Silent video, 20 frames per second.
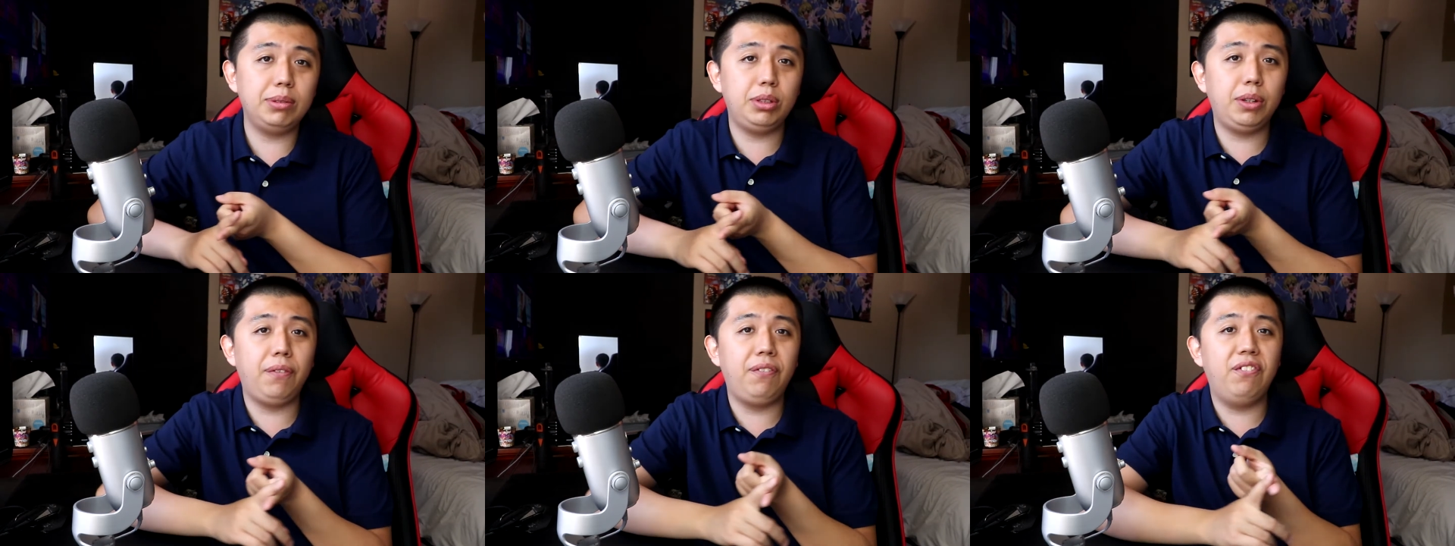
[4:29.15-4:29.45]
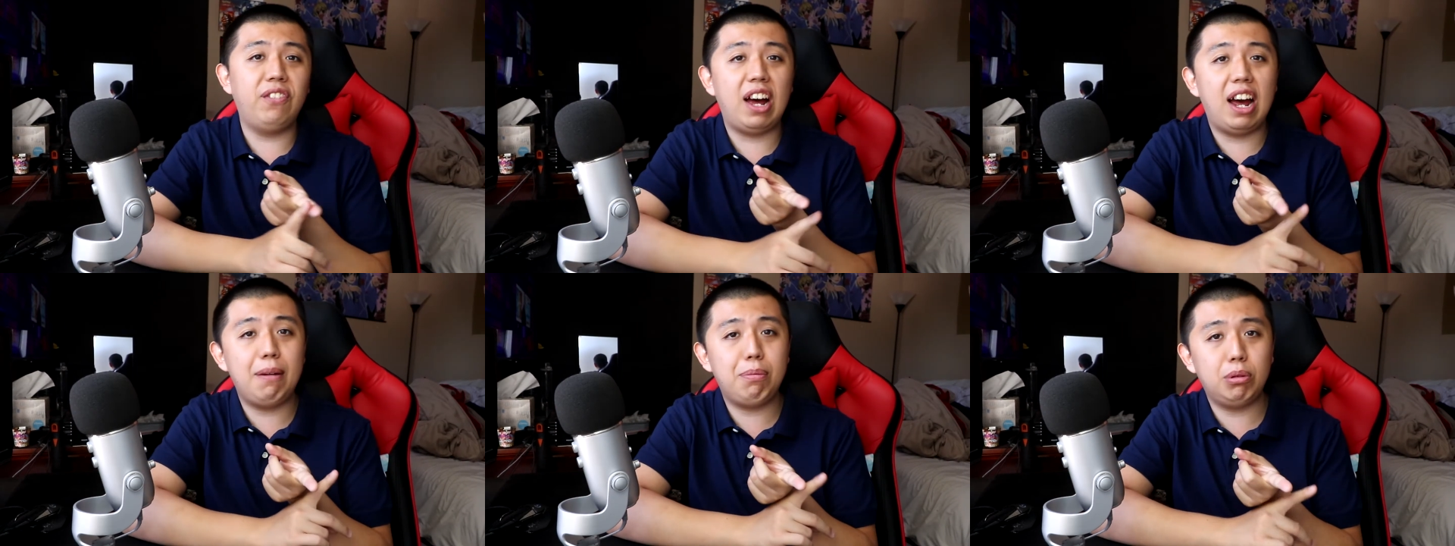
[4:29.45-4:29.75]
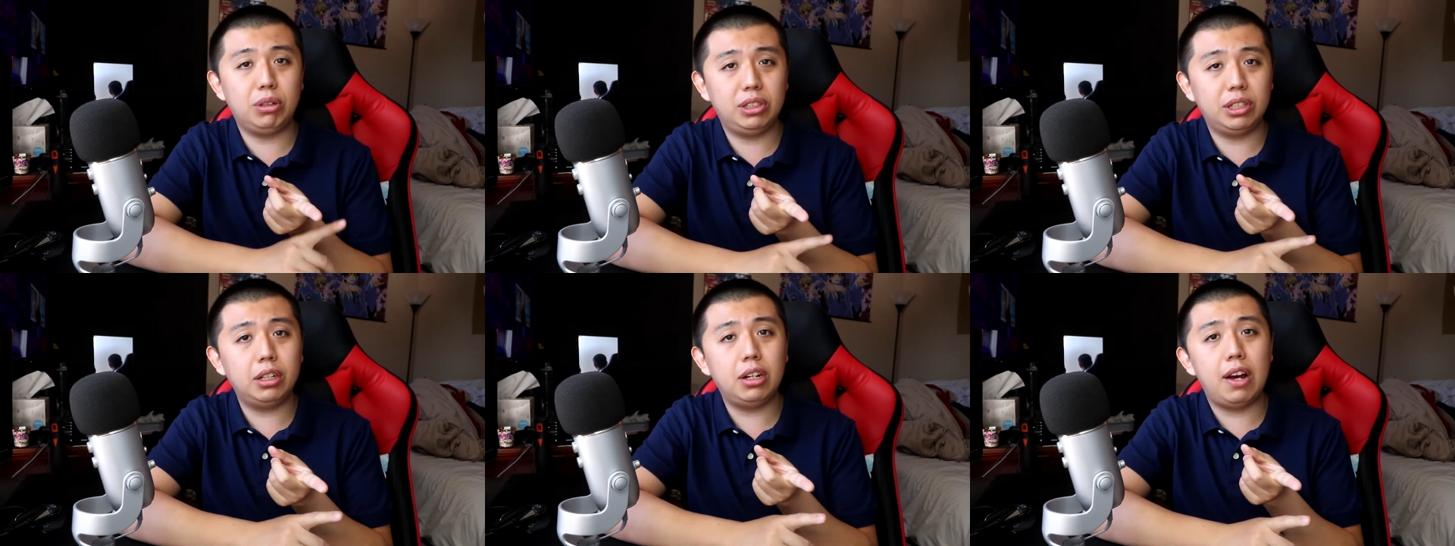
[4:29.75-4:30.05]
you
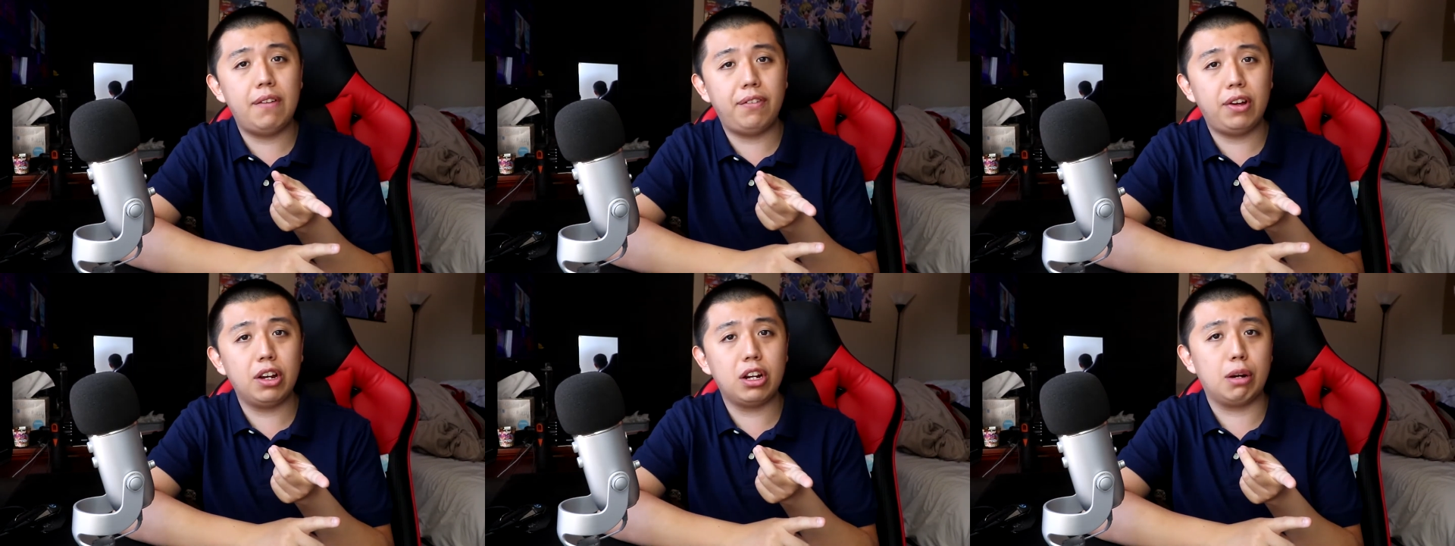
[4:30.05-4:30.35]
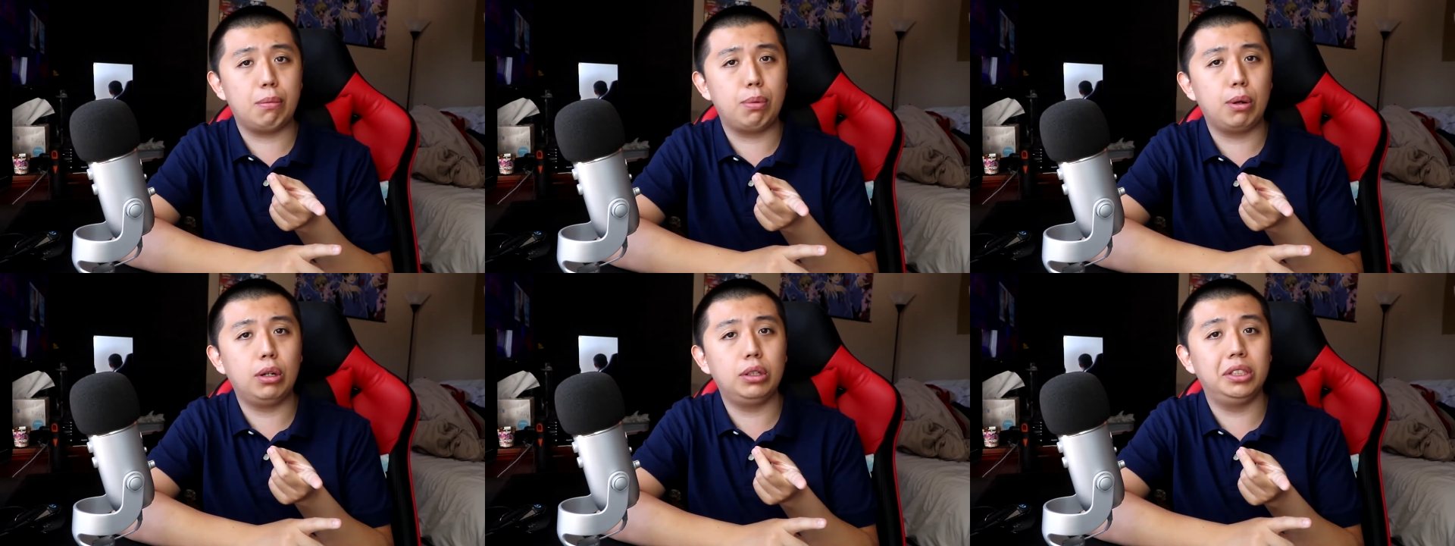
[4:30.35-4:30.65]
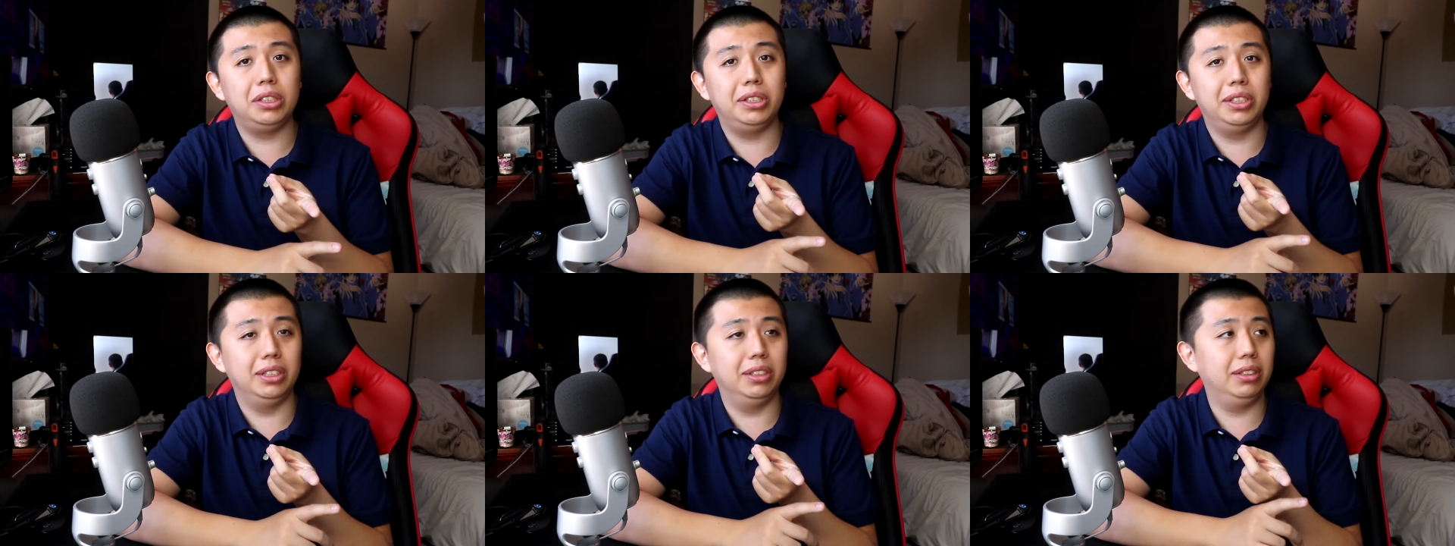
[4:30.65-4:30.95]
5% off all your
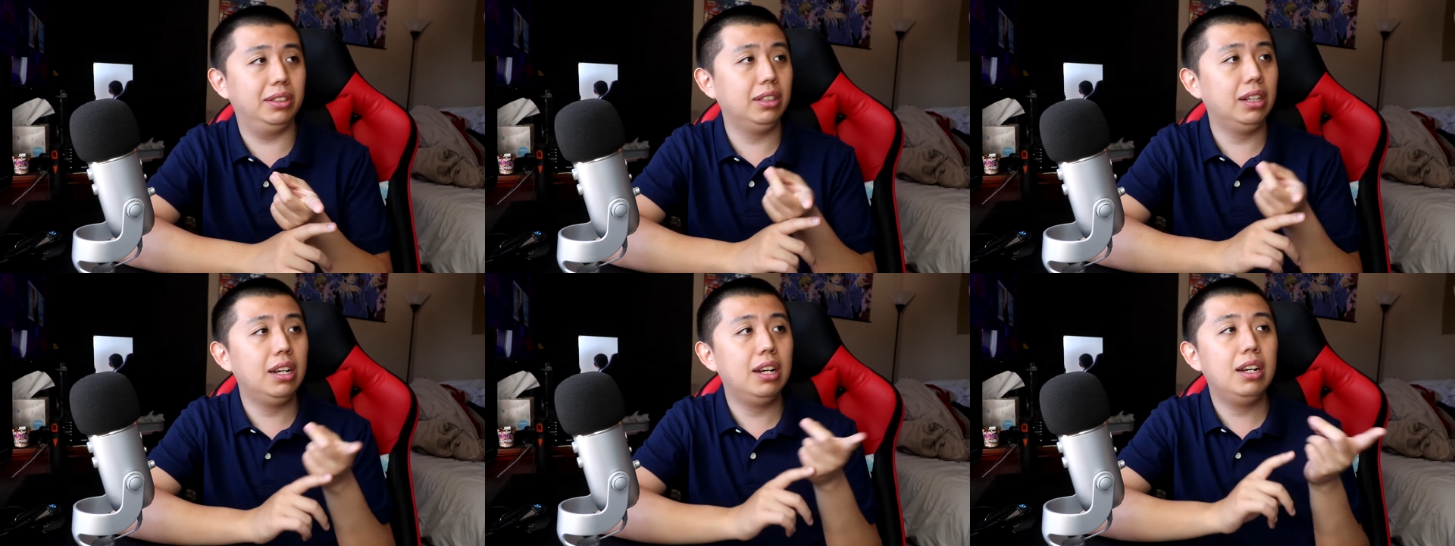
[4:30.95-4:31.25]
purchases.